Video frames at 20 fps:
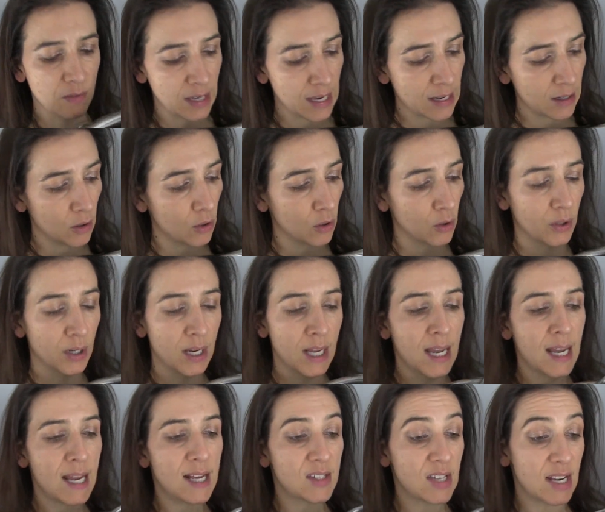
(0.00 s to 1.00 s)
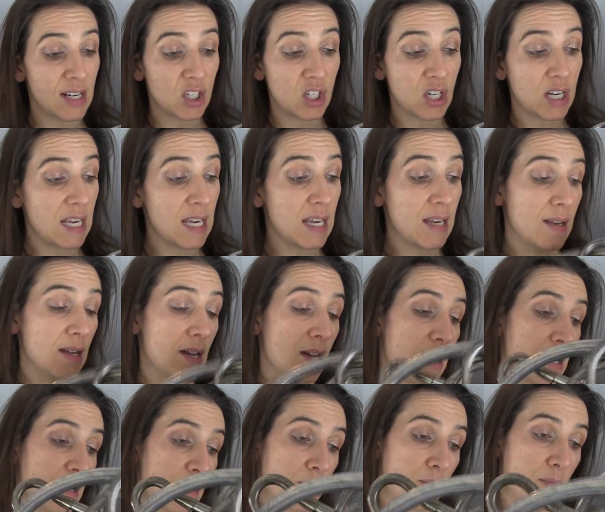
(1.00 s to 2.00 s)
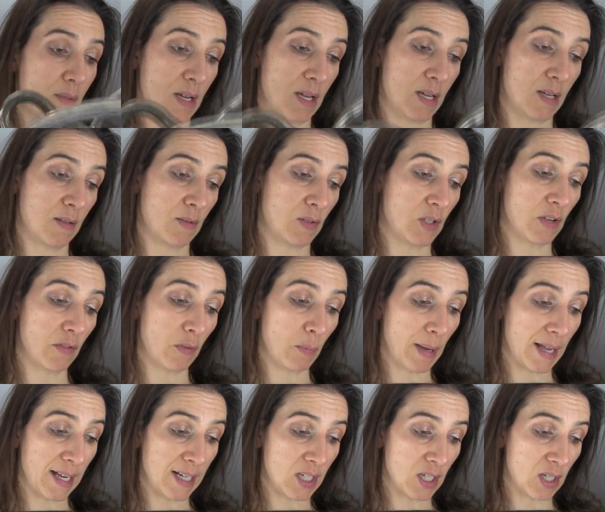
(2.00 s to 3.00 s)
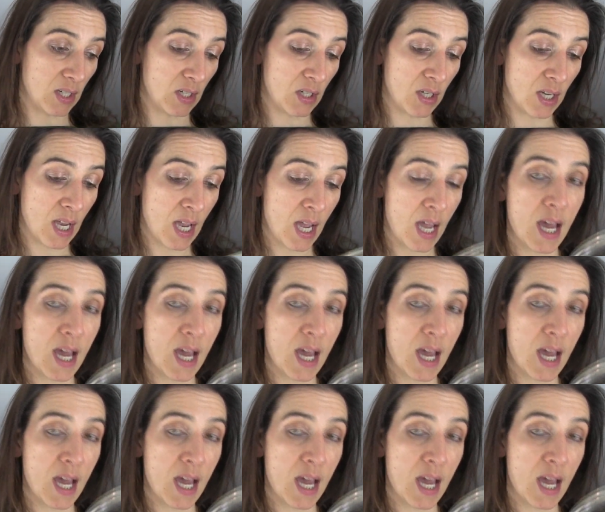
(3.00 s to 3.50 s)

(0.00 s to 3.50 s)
Vienna horn. It's actually a silver-plated